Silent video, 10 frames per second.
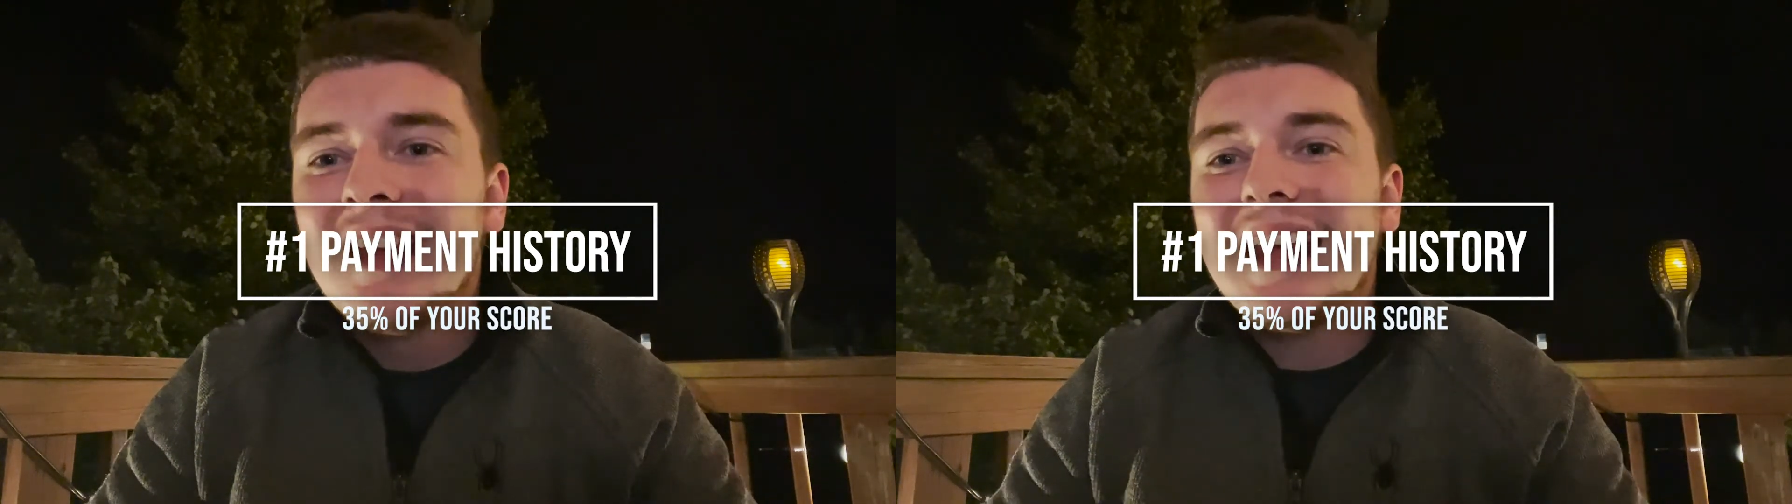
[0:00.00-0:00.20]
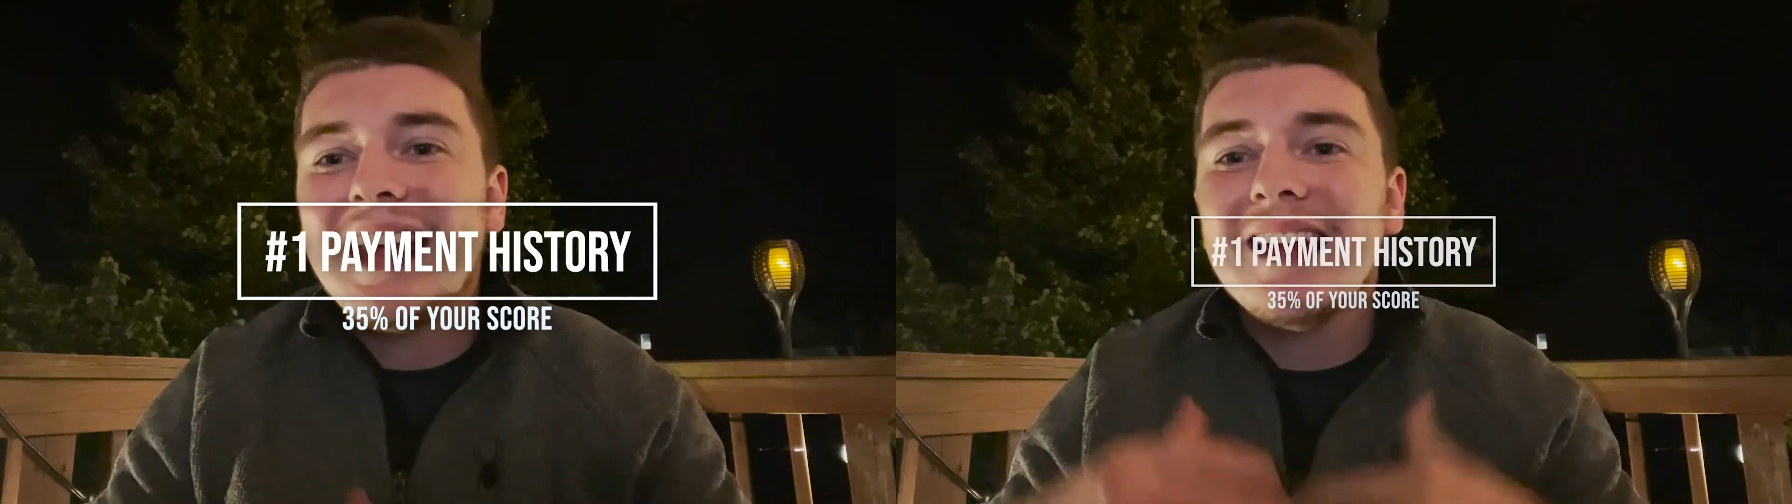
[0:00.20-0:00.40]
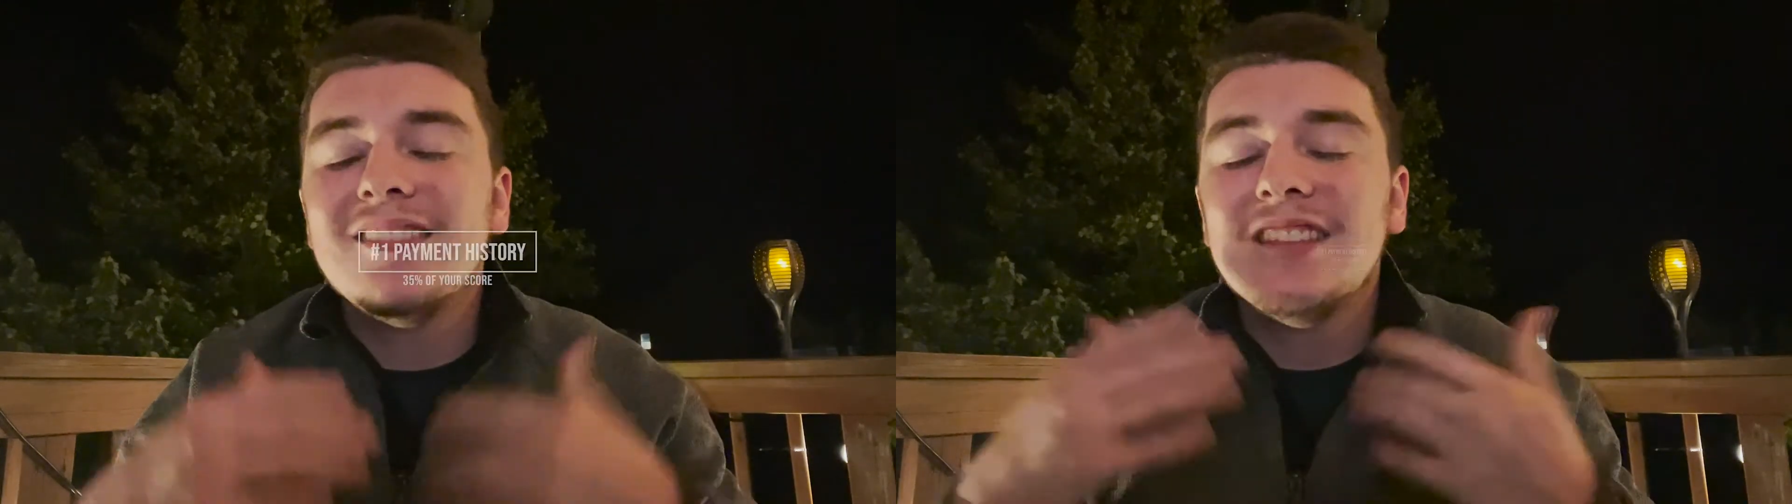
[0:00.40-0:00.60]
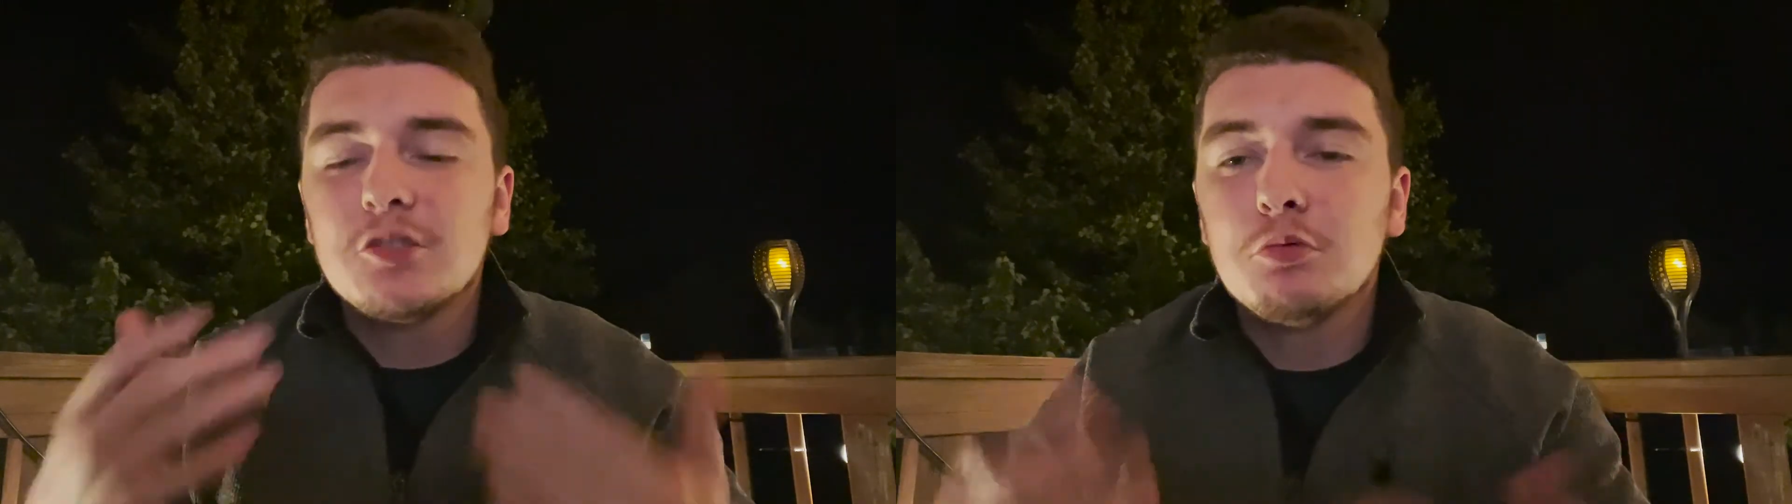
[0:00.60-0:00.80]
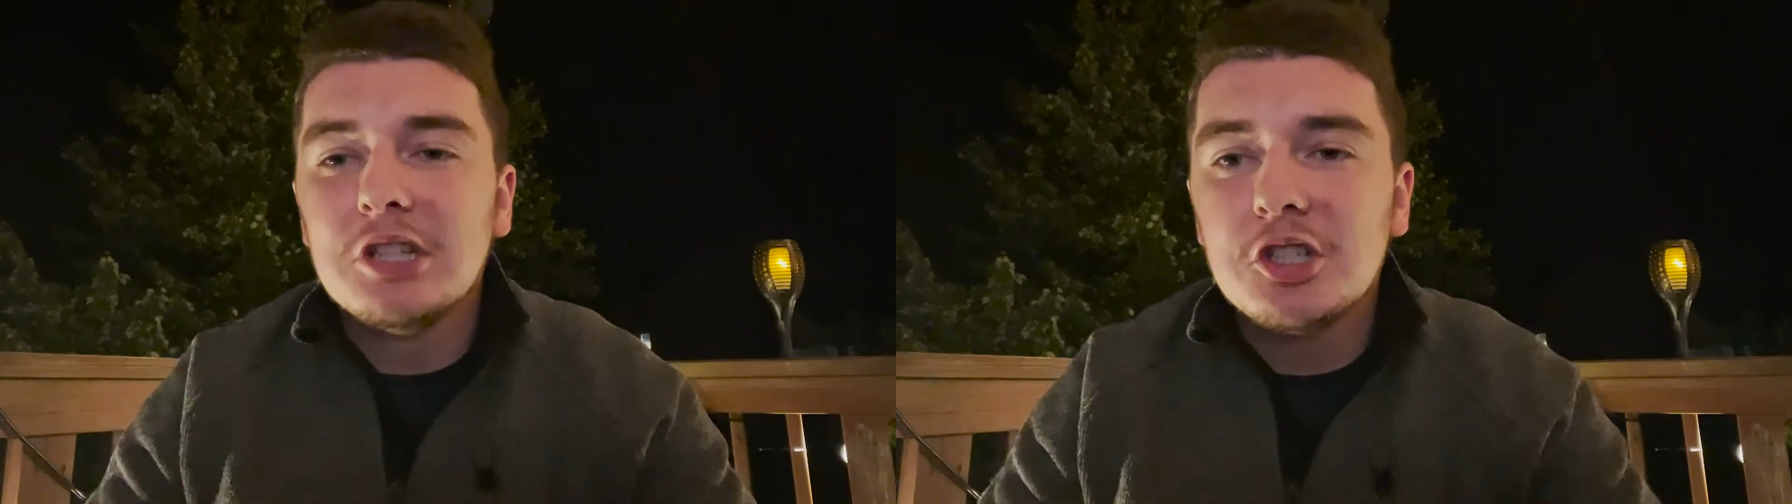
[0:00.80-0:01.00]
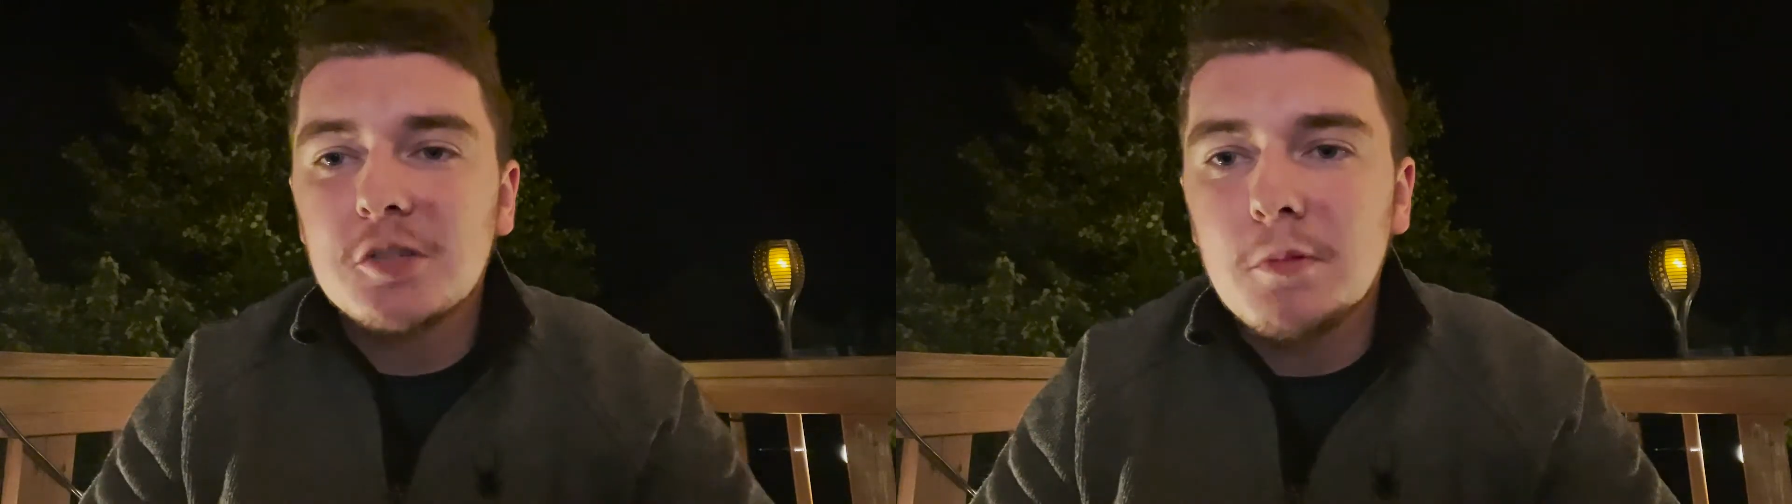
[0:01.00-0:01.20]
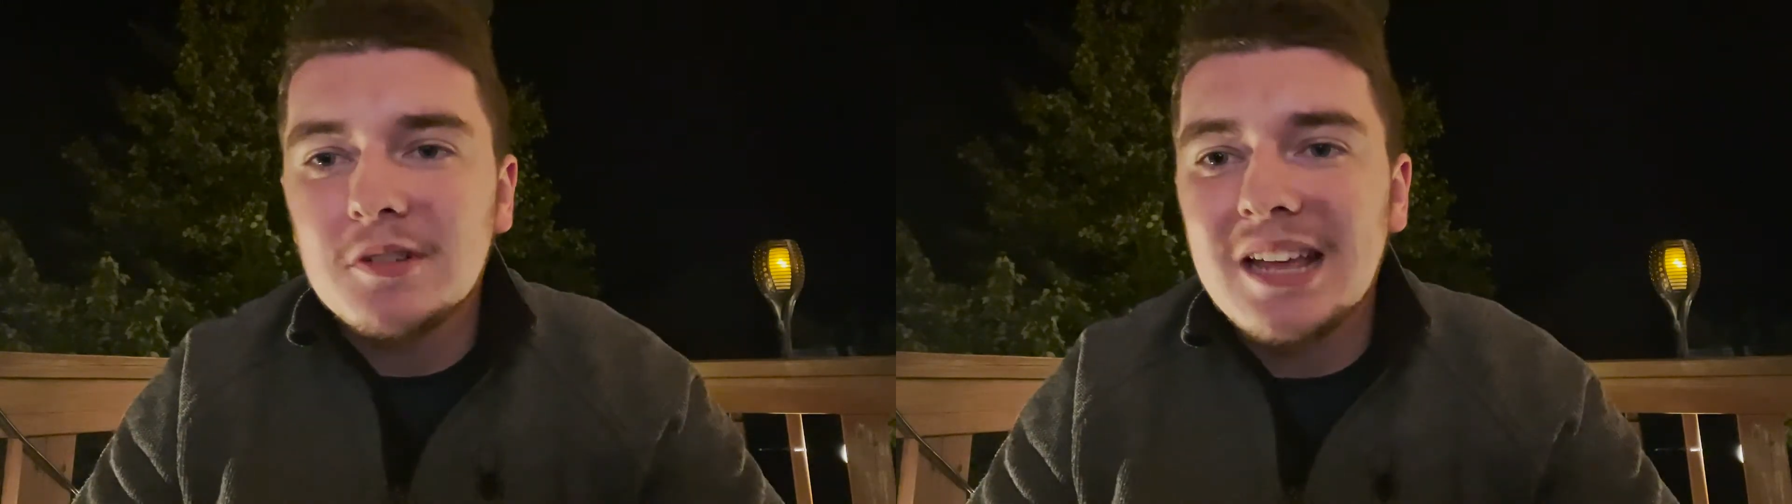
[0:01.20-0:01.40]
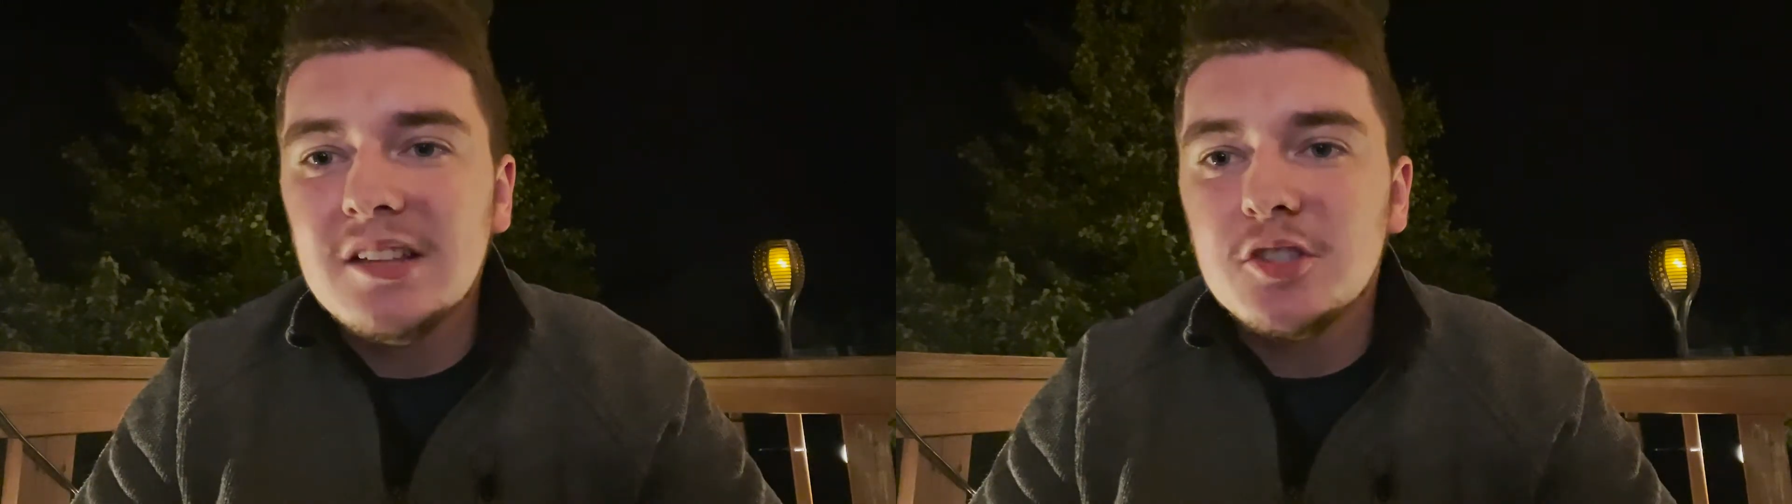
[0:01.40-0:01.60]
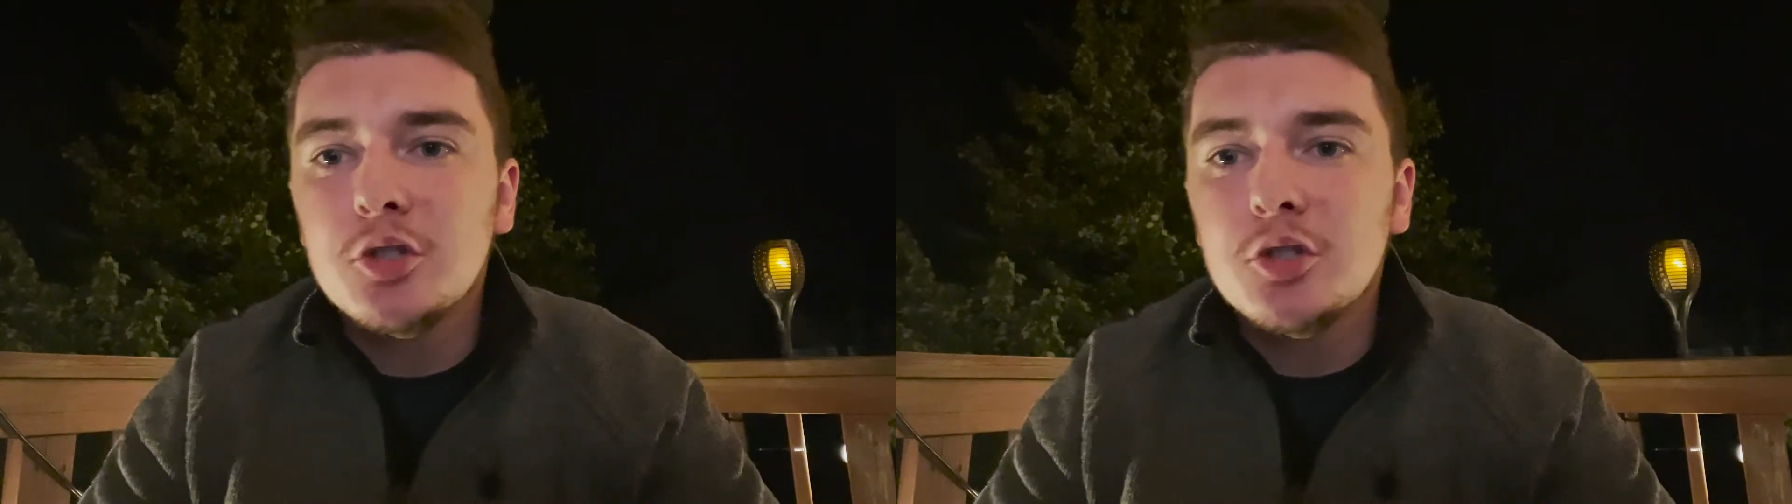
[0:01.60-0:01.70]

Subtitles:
And this really just pertains